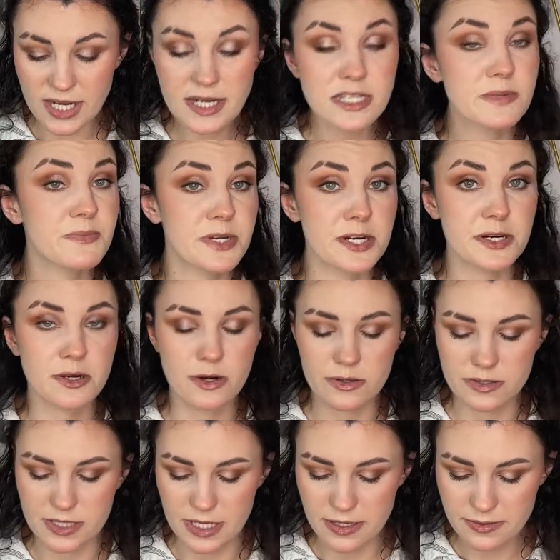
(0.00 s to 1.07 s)
is Pure
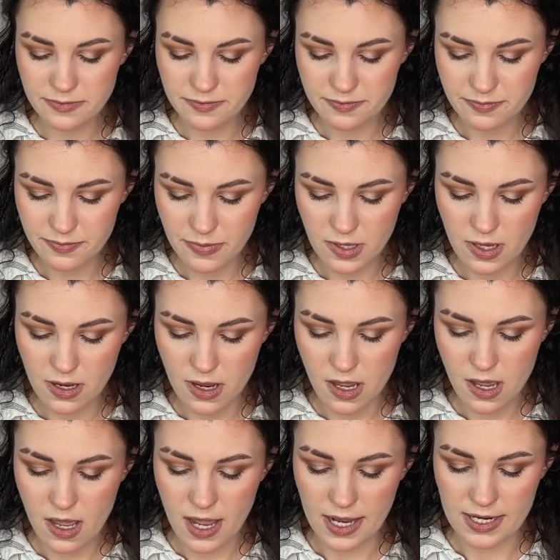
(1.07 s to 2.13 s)
Gold though,
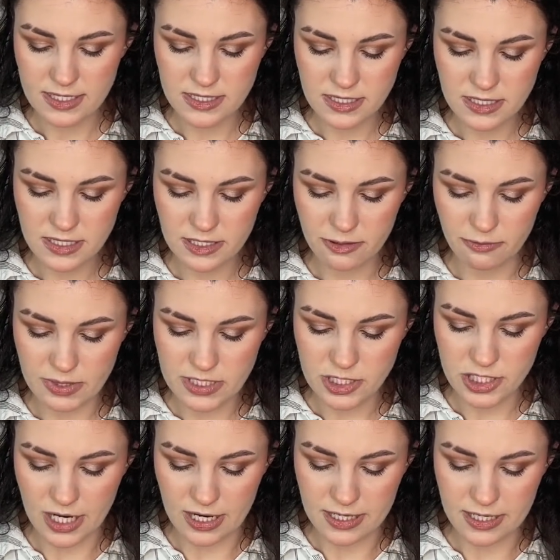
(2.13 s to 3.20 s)
and it's a liquid
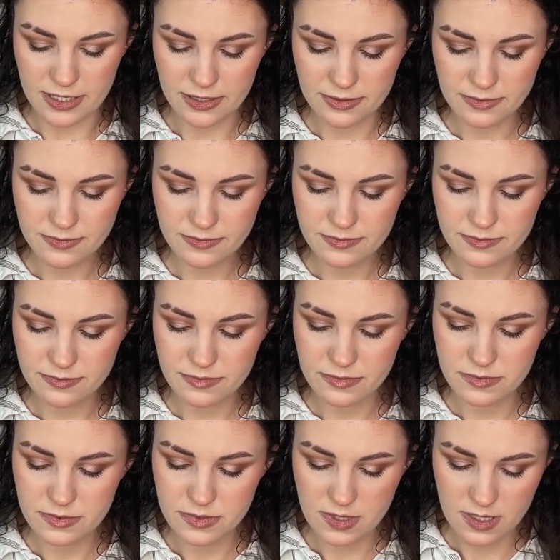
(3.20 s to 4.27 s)
shadow.
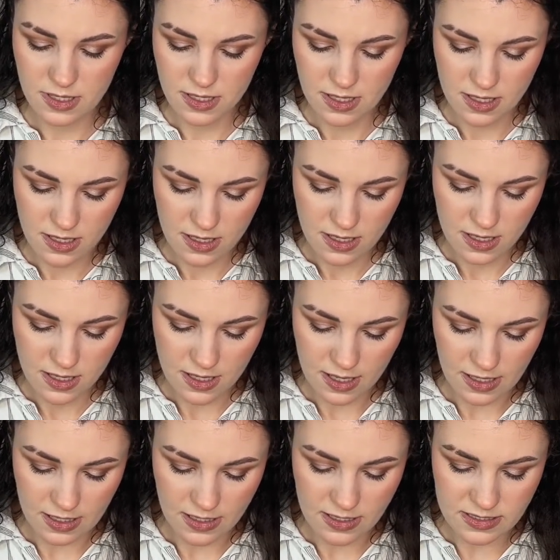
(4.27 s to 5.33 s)

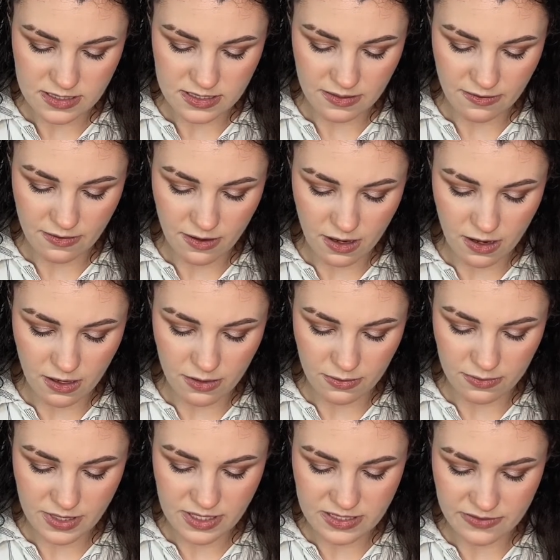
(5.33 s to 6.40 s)
And it is
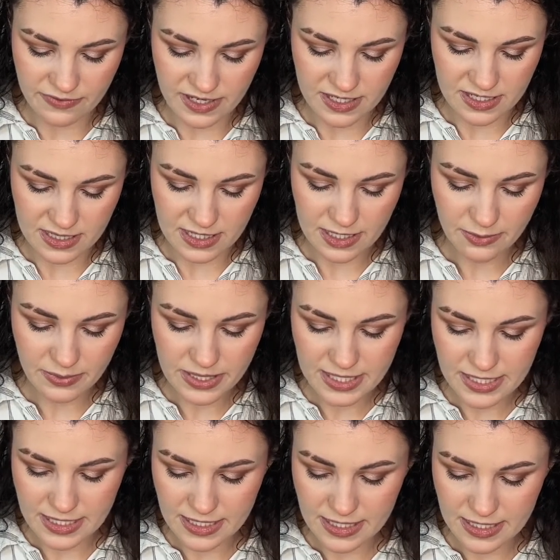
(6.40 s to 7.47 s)
very
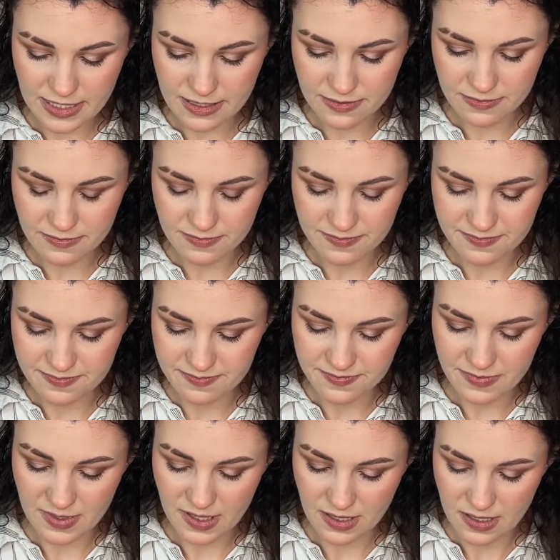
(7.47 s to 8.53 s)
liquidy.
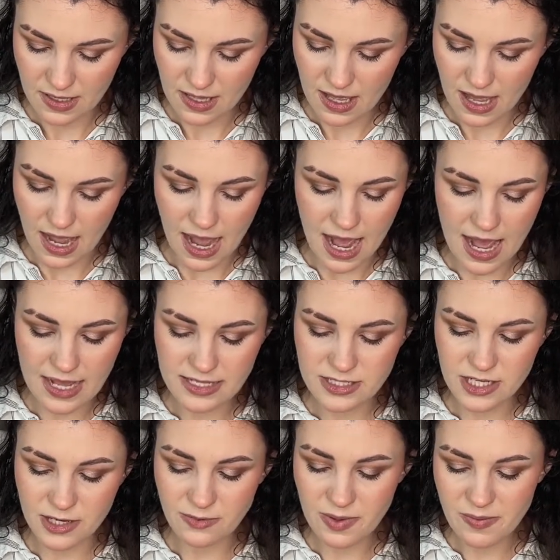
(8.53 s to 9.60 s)
I
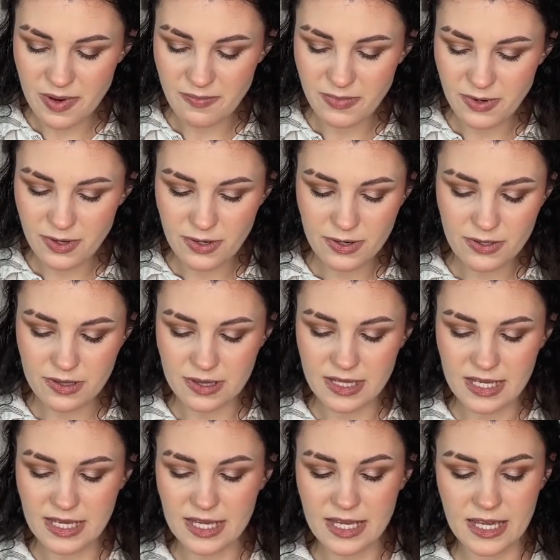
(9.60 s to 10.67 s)
don't remember
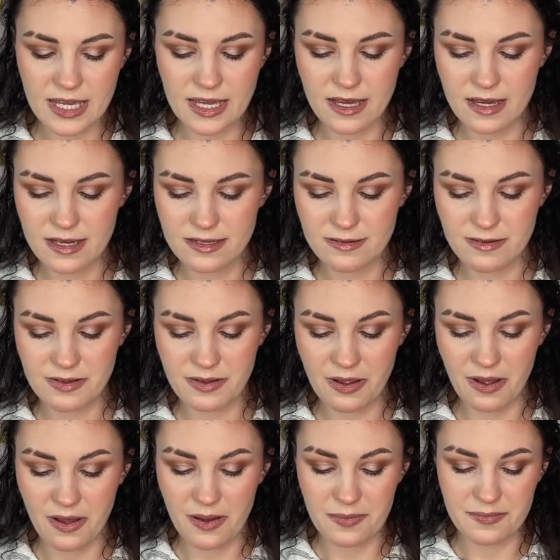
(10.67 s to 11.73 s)
the
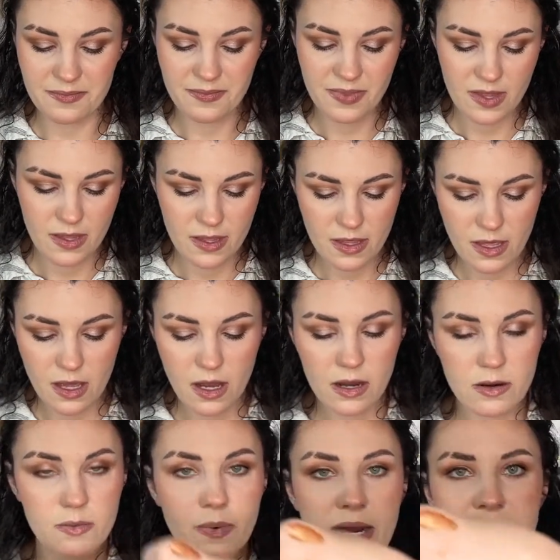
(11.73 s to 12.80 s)

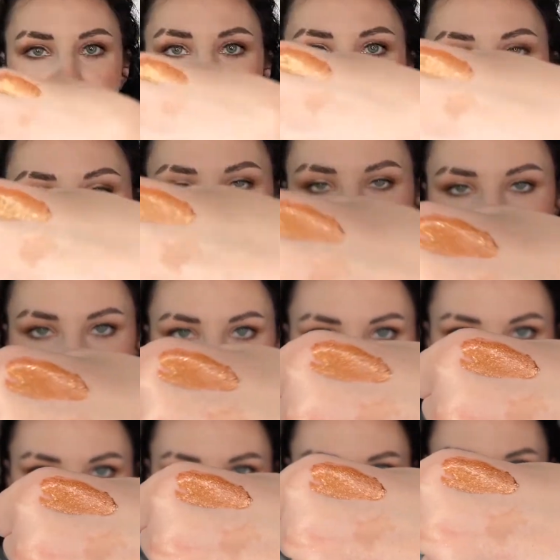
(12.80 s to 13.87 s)
aware of
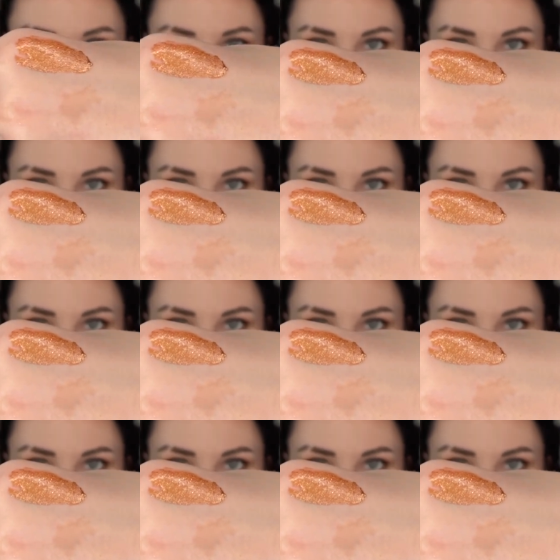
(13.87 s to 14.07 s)
this,